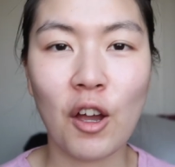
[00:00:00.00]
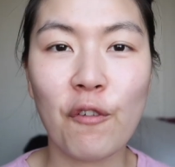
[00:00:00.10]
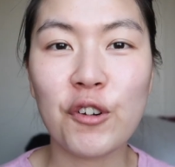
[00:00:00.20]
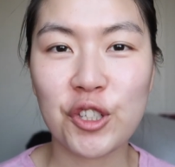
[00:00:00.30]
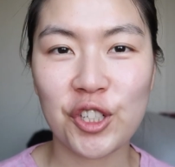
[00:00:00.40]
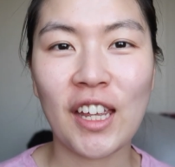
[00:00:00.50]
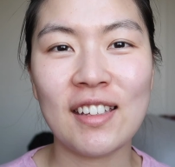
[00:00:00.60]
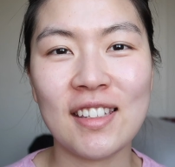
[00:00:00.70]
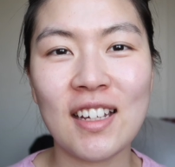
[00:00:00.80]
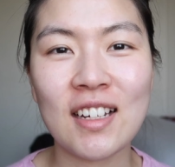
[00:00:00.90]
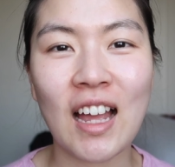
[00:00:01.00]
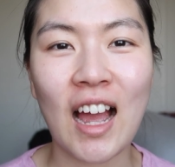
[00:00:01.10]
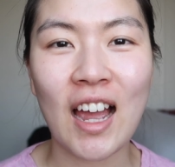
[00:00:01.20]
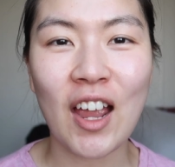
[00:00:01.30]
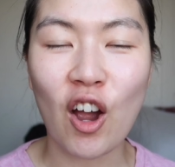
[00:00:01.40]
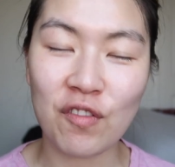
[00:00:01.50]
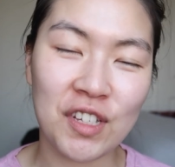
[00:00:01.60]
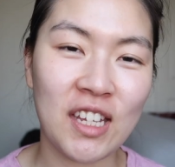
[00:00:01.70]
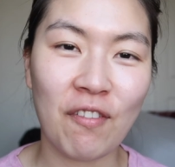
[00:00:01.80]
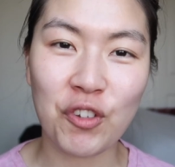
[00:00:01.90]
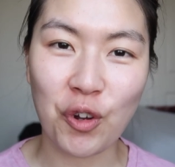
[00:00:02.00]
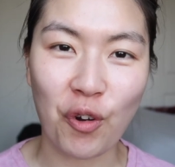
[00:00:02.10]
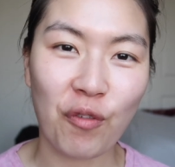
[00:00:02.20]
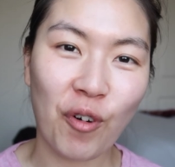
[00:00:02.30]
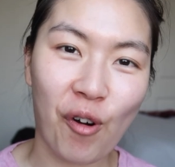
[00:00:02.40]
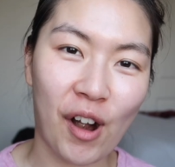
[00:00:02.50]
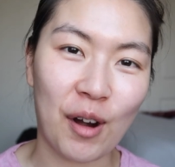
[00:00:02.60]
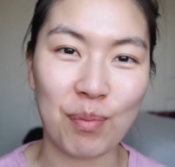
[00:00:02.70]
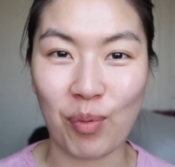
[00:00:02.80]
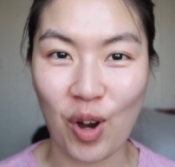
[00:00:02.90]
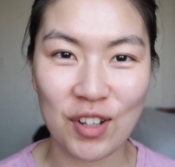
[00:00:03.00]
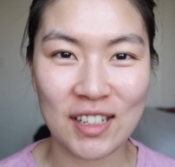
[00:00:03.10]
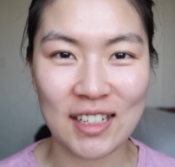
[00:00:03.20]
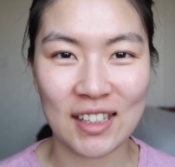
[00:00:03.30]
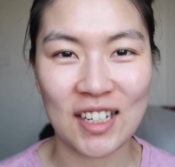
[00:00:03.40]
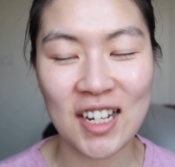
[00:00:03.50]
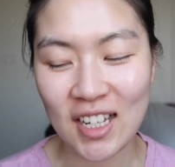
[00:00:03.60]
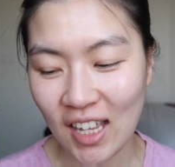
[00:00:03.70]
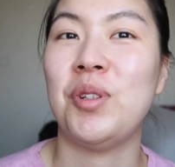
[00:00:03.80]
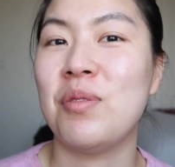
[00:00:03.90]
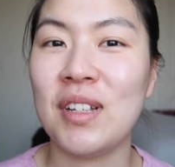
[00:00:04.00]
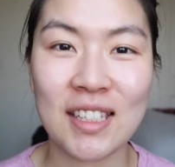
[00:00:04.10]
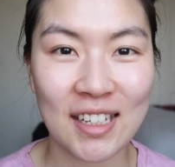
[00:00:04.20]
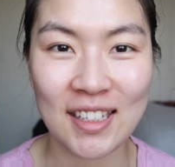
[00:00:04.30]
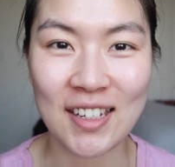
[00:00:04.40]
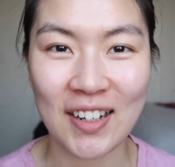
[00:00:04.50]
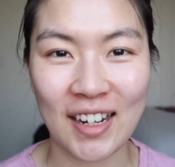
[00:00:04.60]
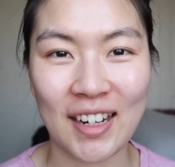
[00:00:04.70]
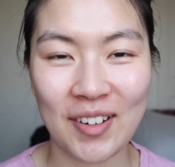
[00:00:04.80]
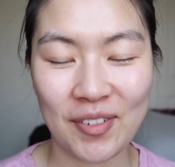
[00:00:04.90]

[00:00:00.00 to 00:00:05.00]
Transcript: For today's look, I obviously have to go for a bronzy look. So let's get started.